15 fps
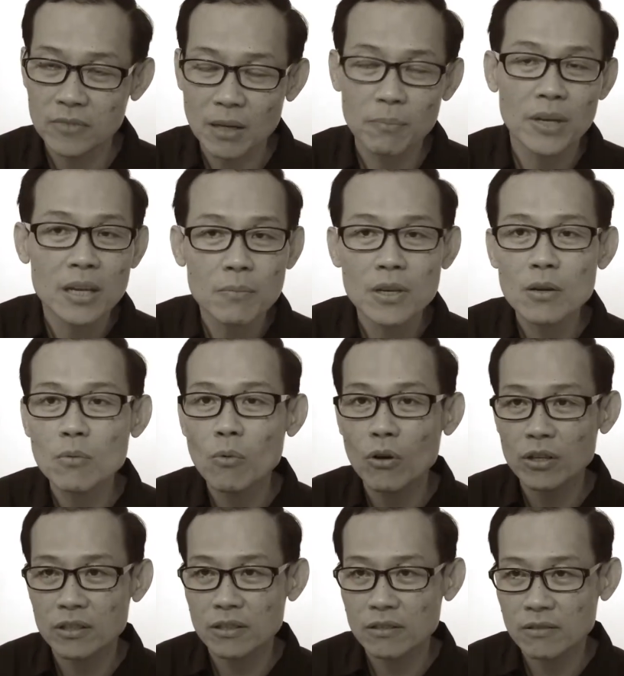the baby
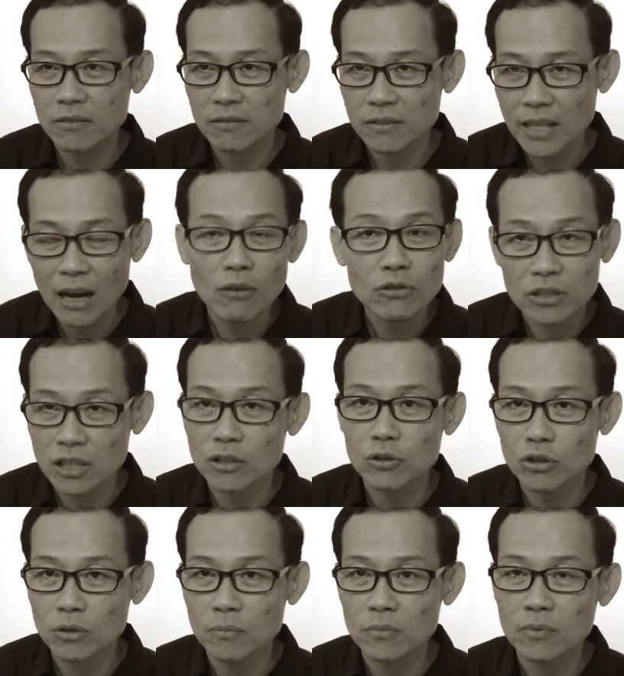was Down
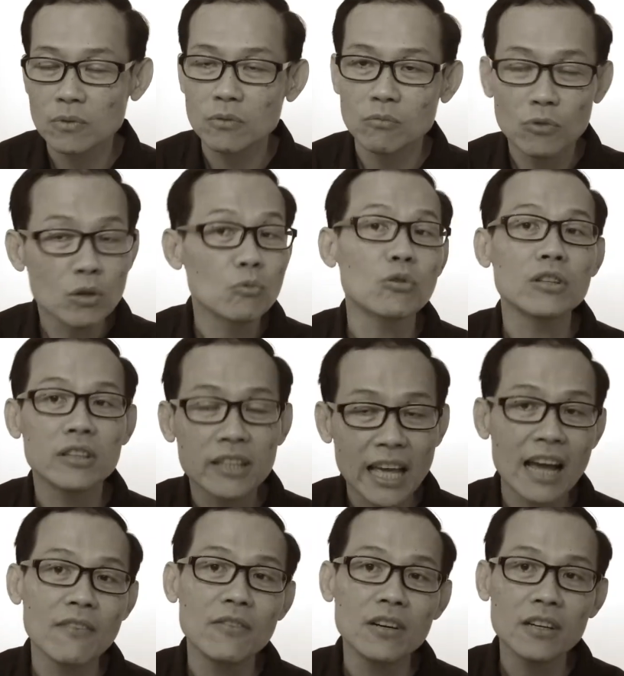syndrome, we would
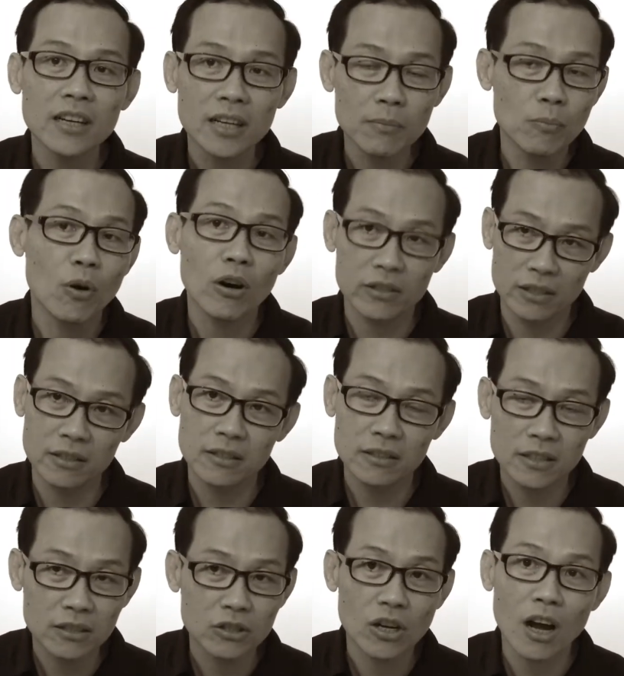never abort
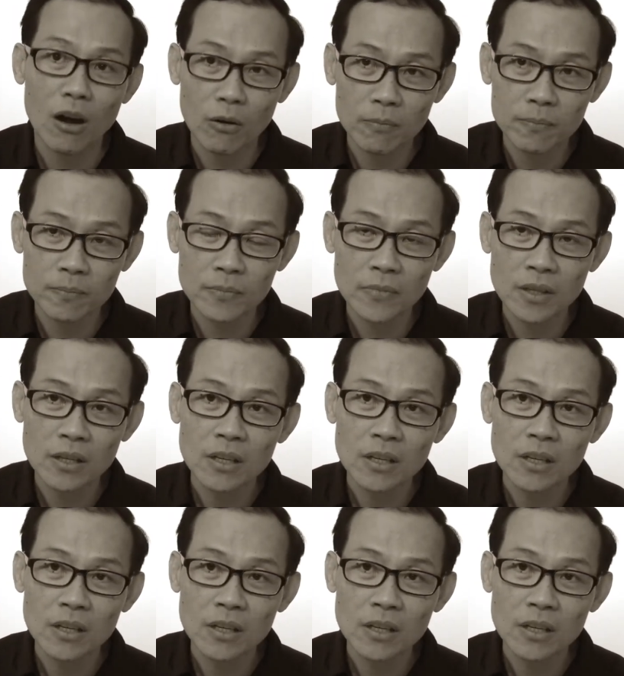the child.